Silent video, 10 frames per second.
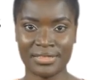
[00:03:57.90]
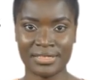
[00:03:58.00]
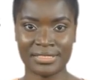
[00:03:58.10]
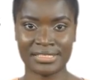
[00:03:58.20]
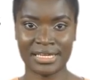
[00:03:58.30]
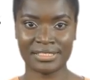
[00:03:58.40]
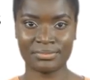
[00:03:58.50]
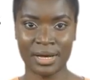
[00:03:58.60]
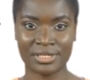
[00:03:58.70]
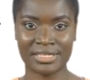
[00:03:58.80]
So as
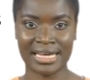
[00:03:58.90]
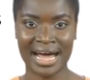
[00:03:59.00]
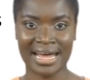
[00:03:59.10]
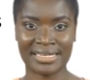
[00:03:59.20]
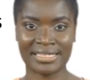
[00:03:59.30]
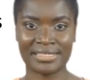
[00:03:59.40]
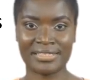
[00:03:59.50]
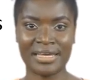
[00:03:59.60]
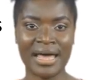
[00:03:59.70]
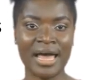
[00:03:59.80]
much as I hate it,
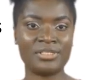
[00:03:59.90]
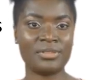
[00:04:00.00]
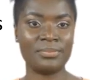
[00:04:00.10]
I should